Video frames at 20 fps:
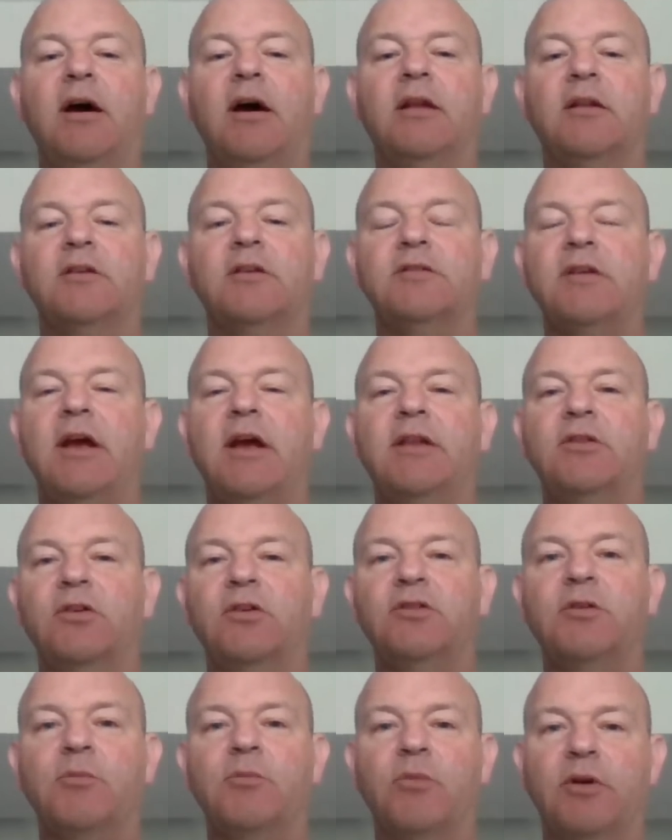Looks like
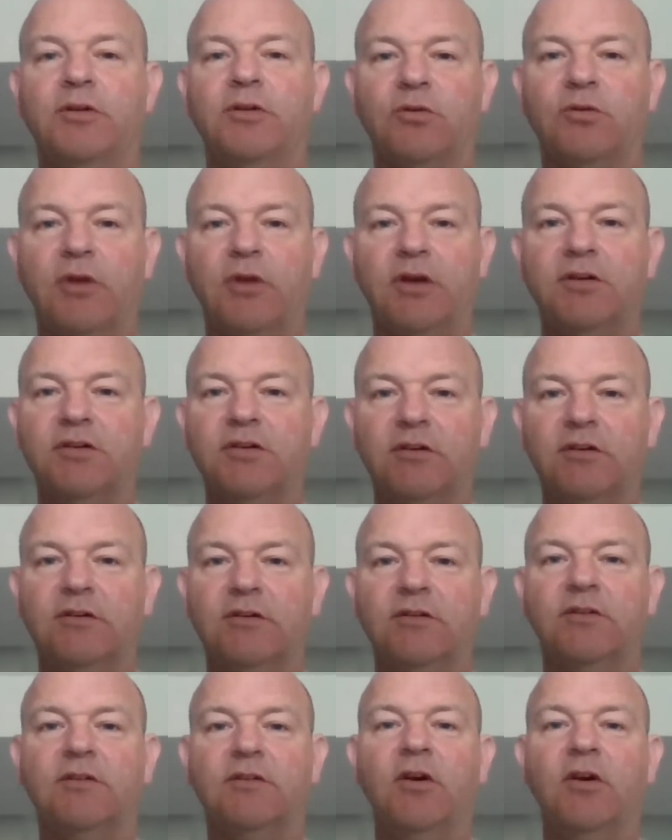there's some
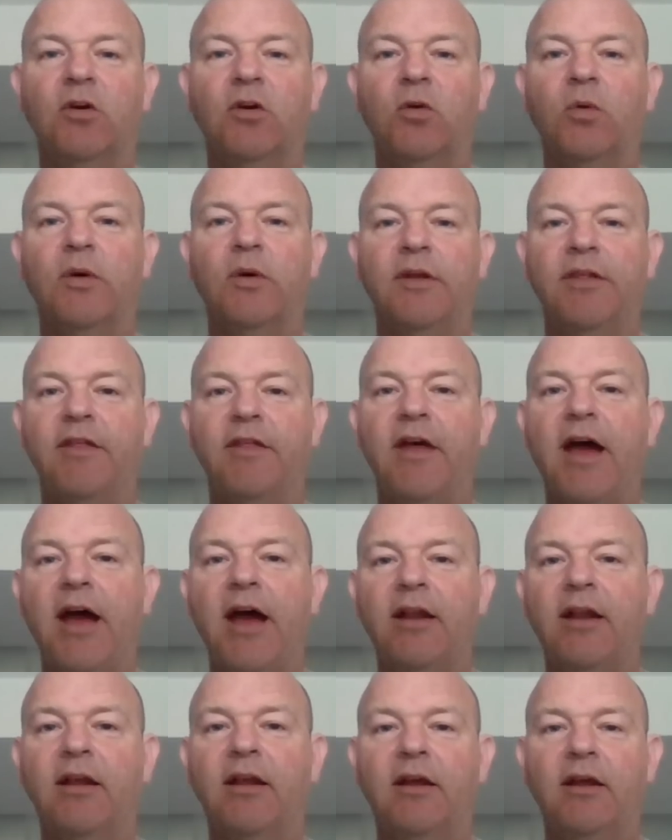restrictions still with
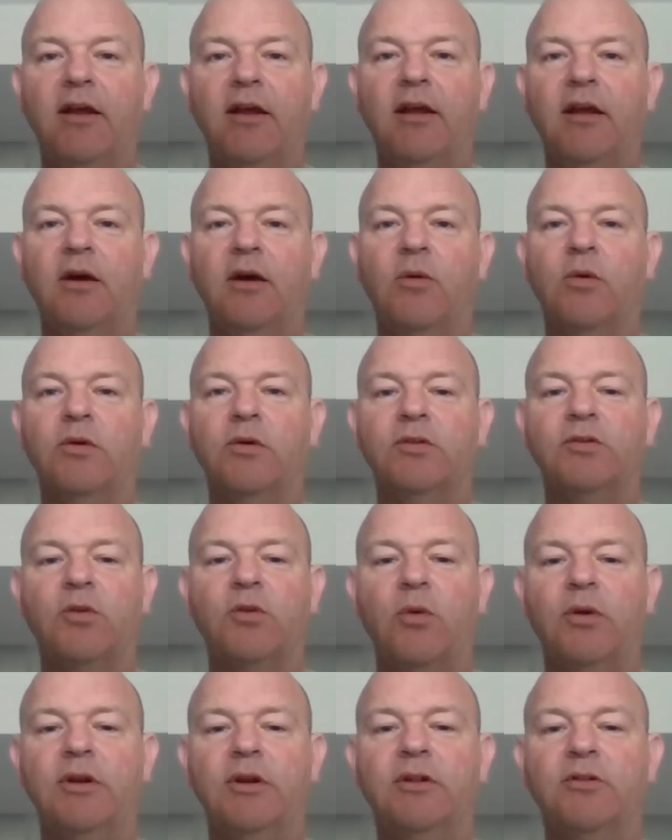that. We're
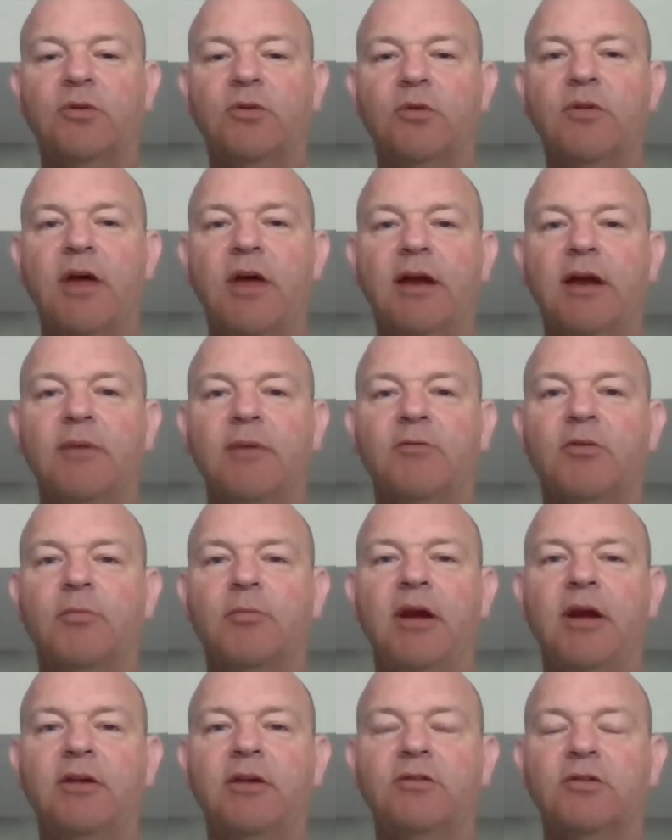sorting through that
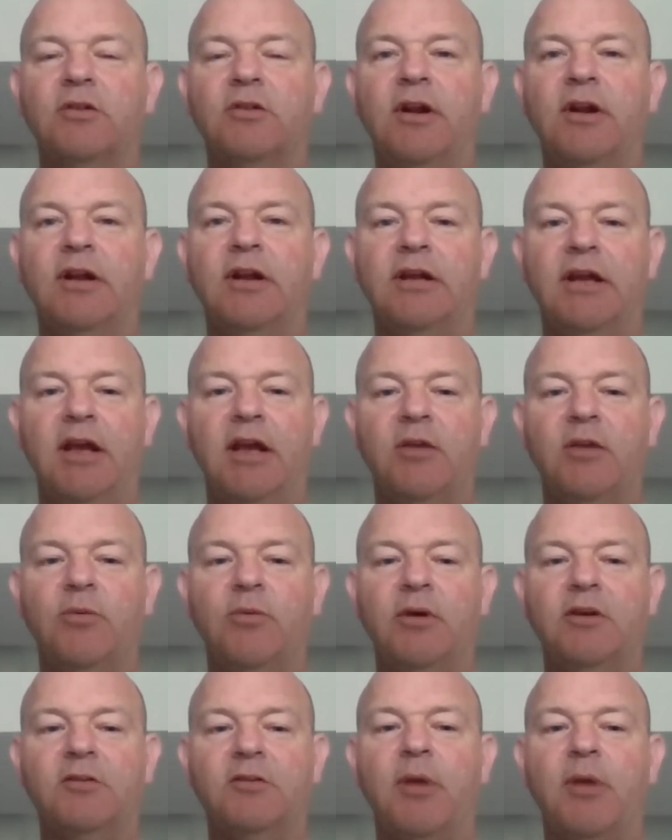information, and again,
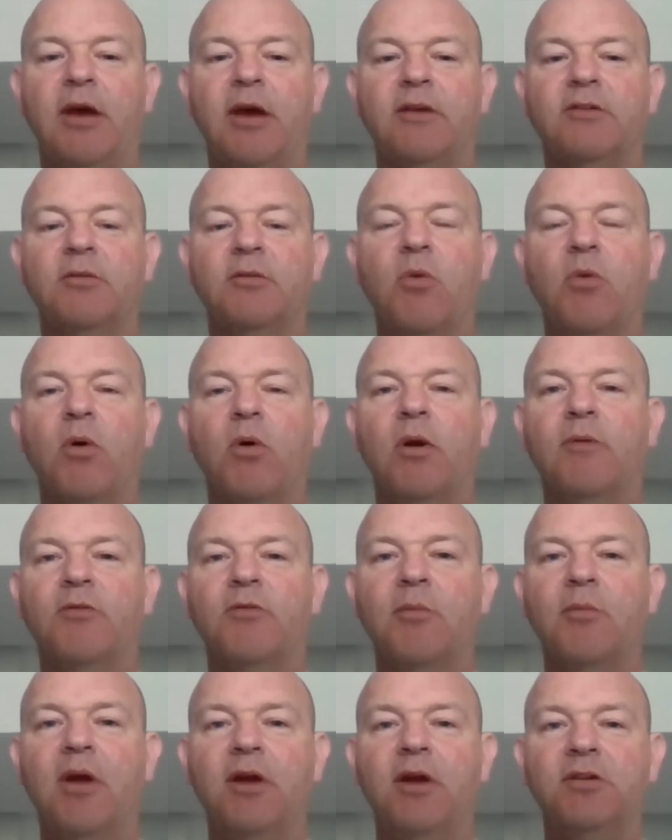we expect some more
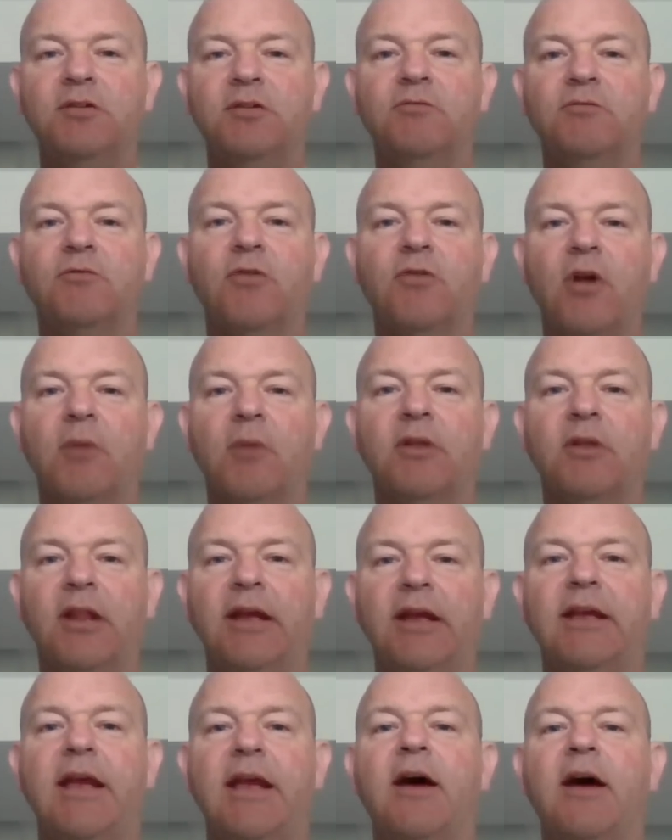information from
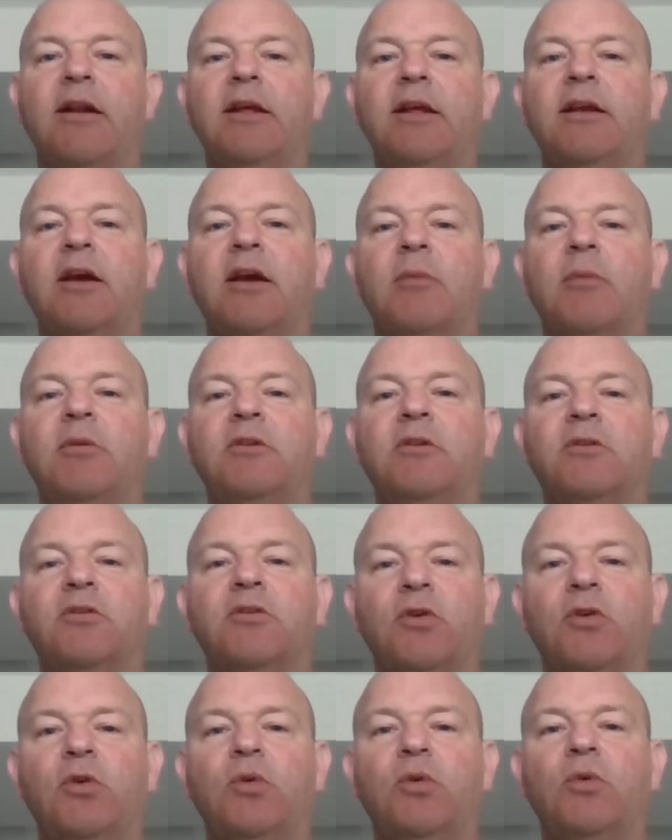Clay County coming
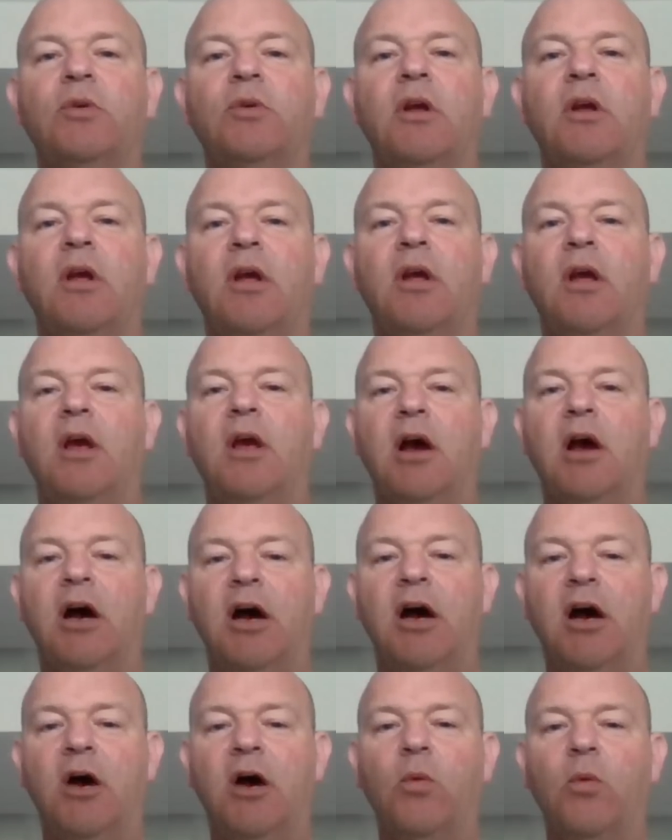soon.
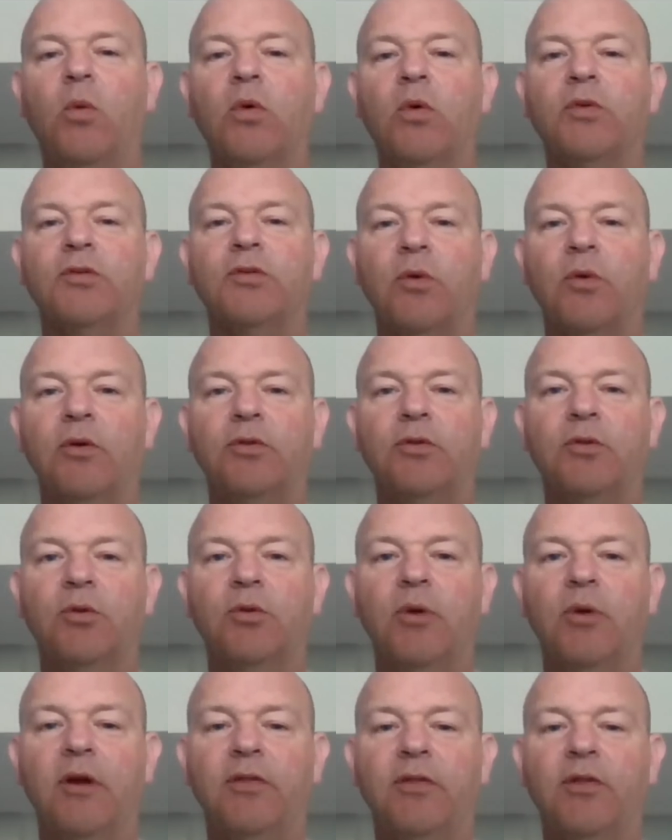We'll sort through
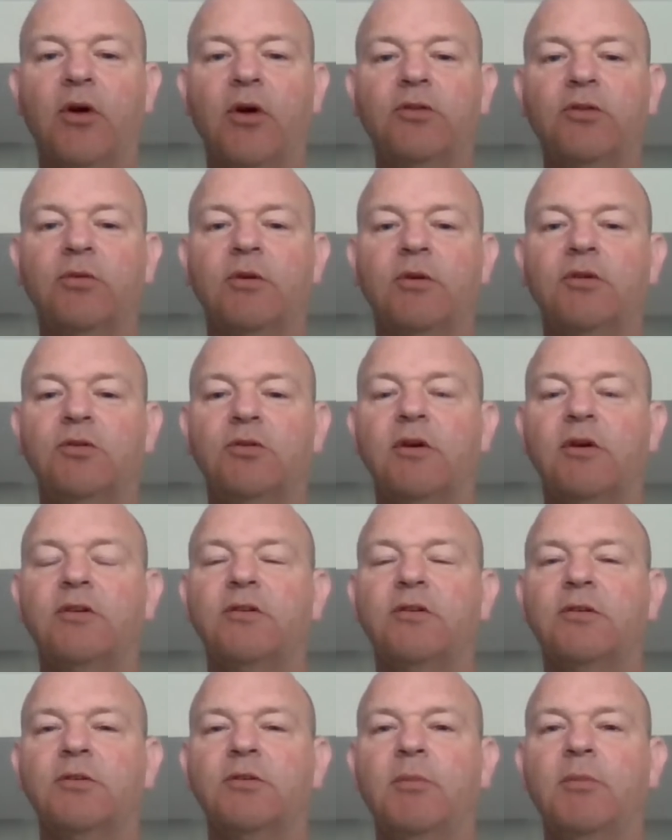what those
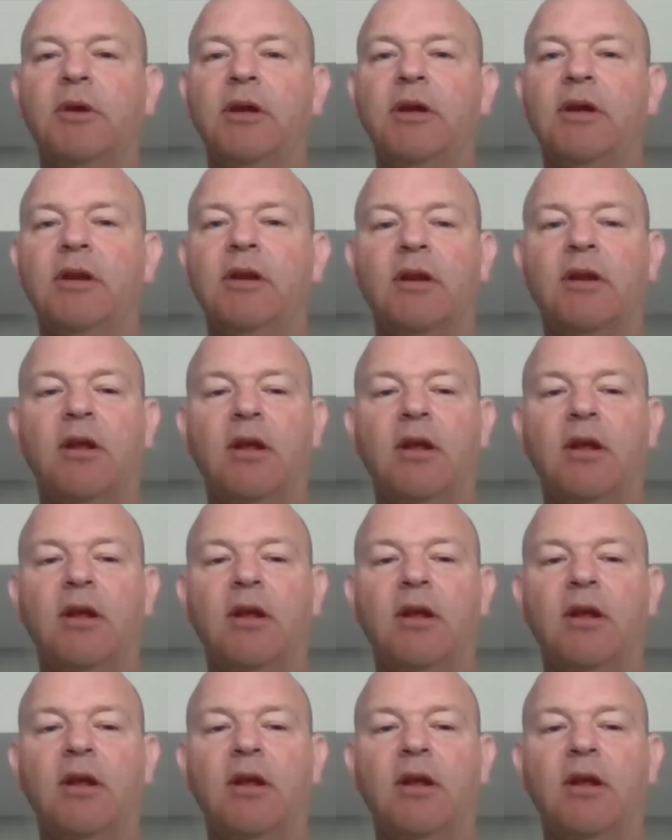restrictions mean,